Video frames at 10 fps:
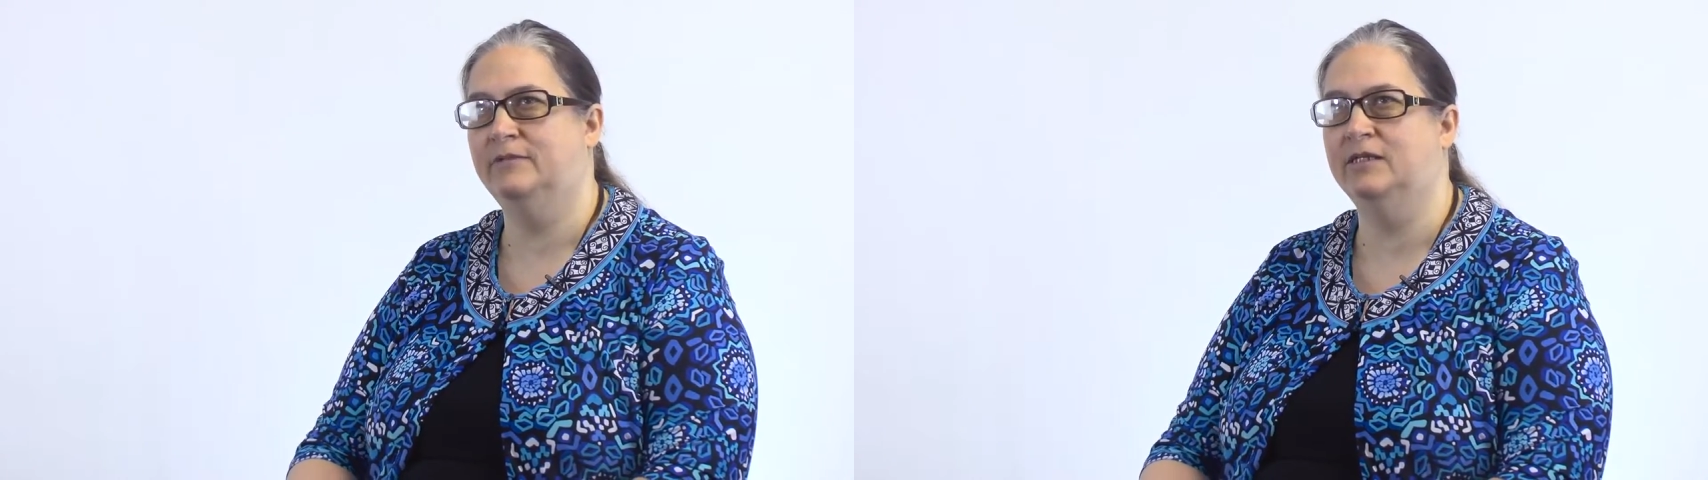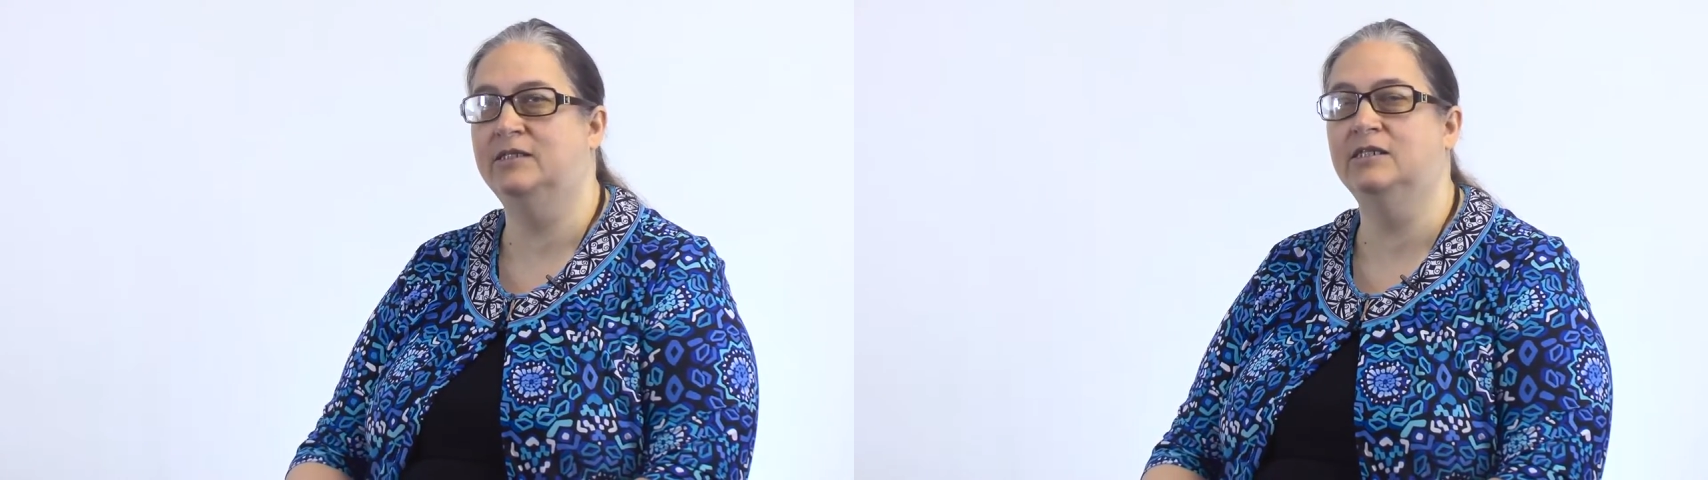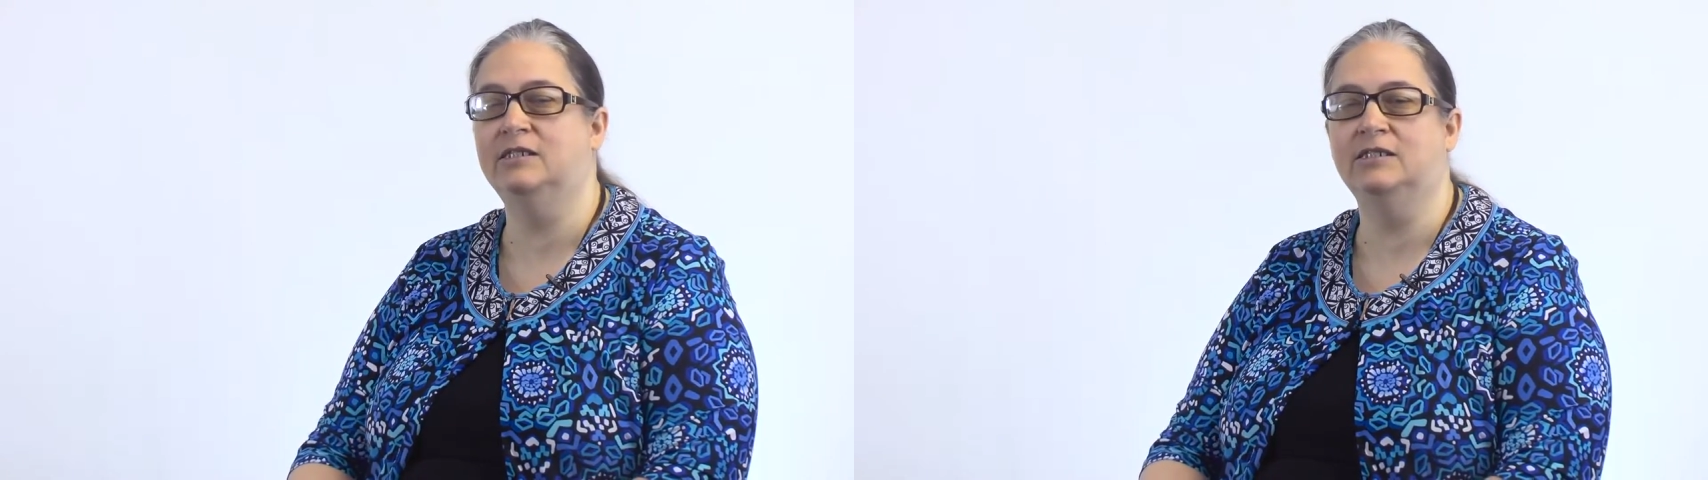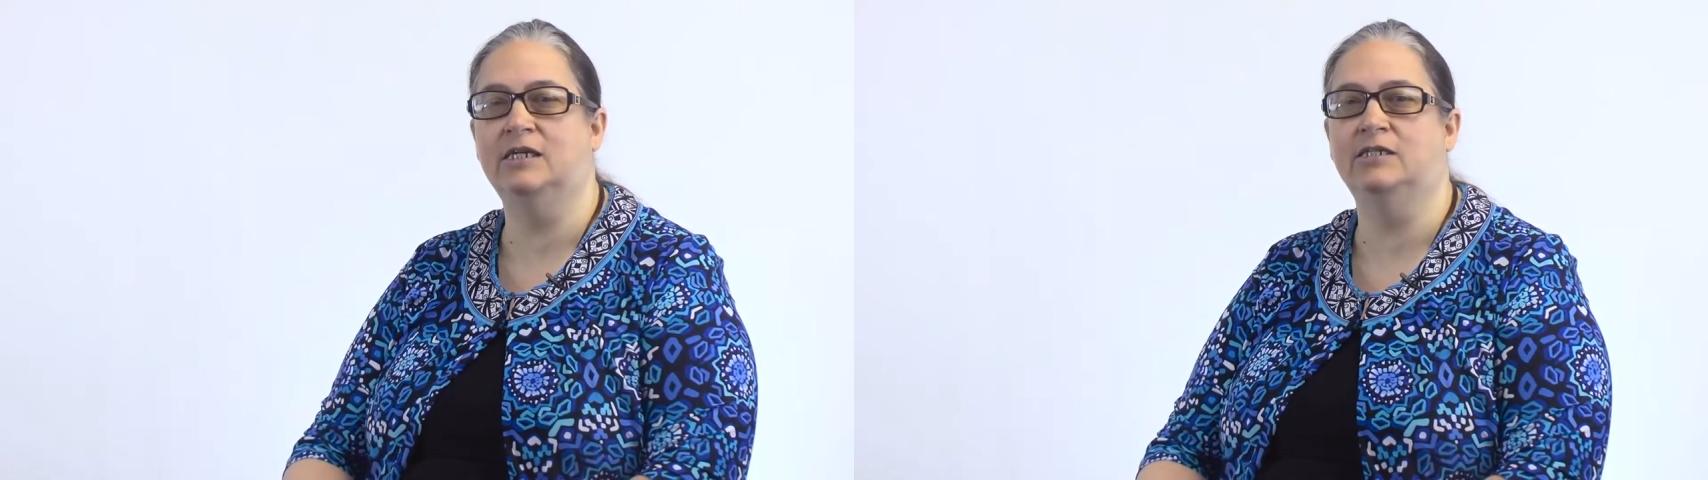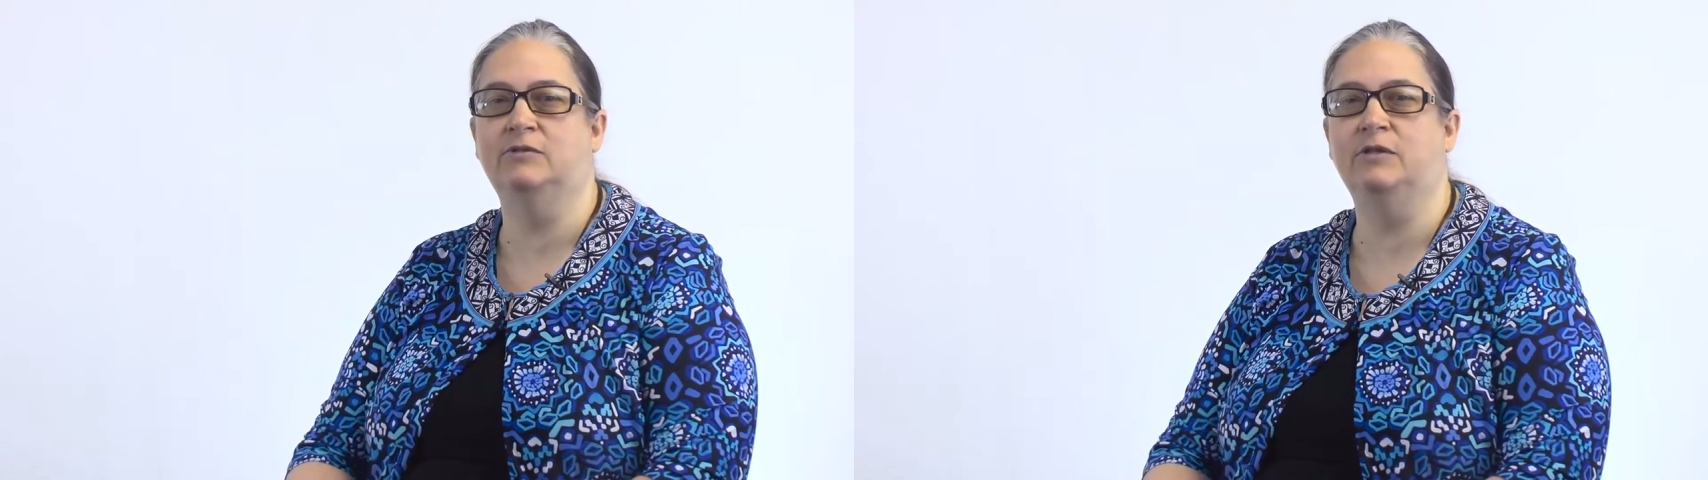assistant
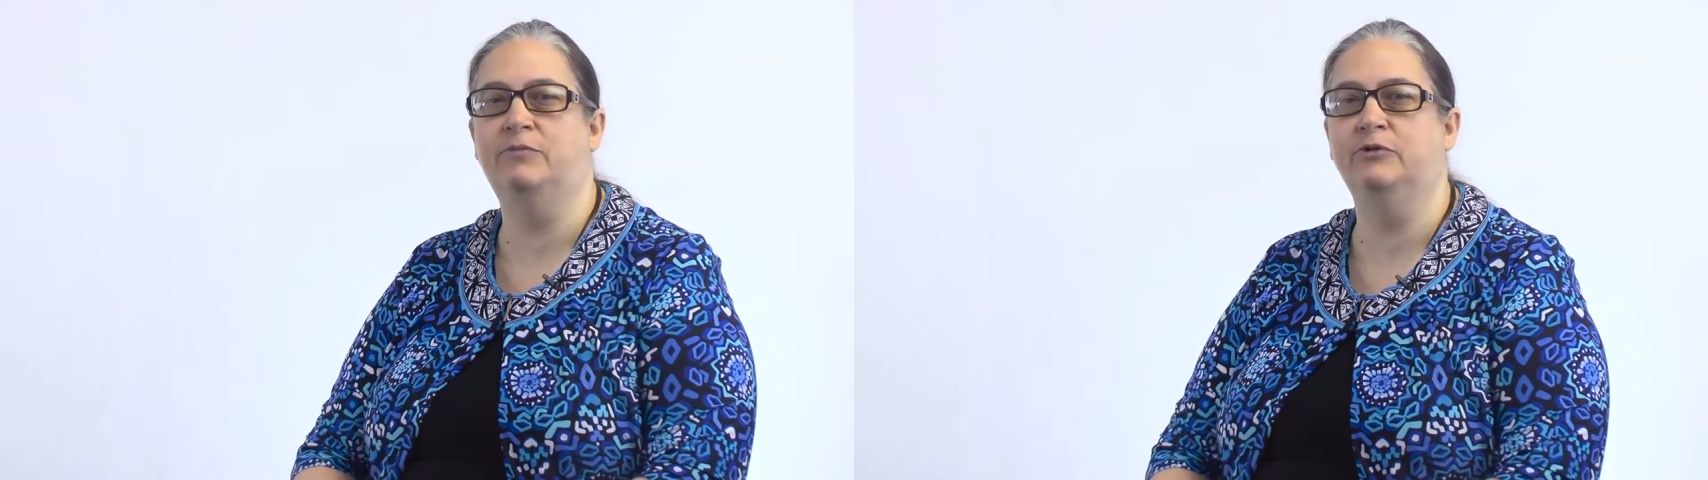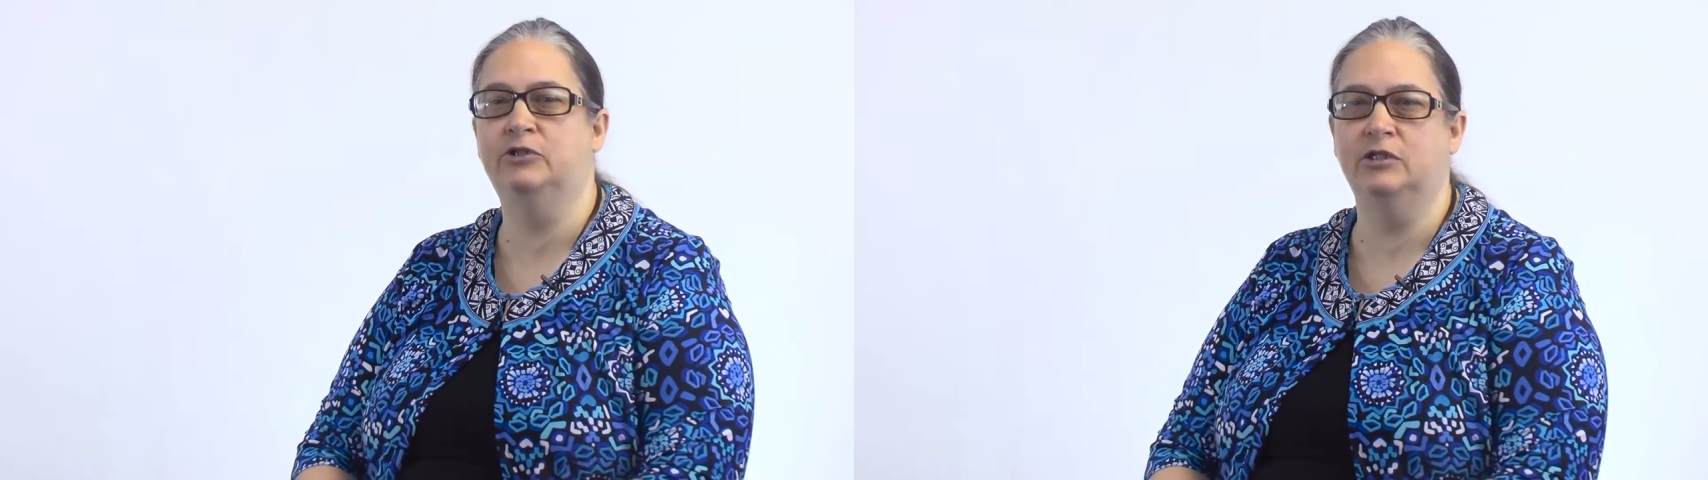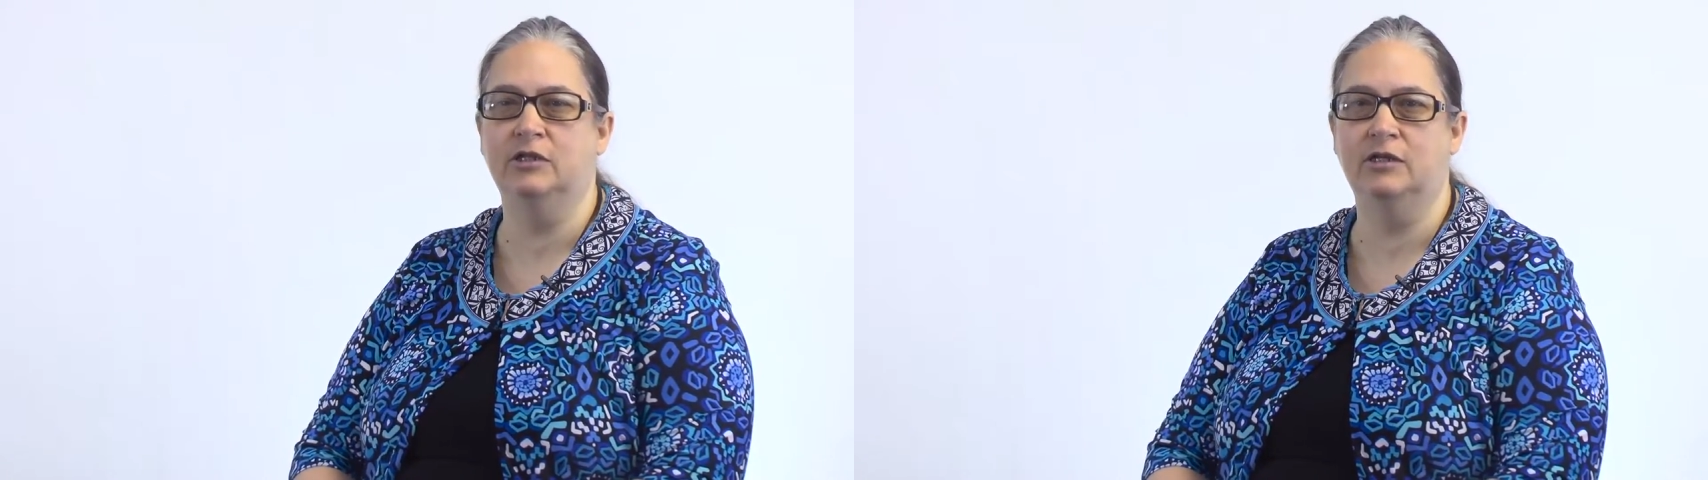does when they put you in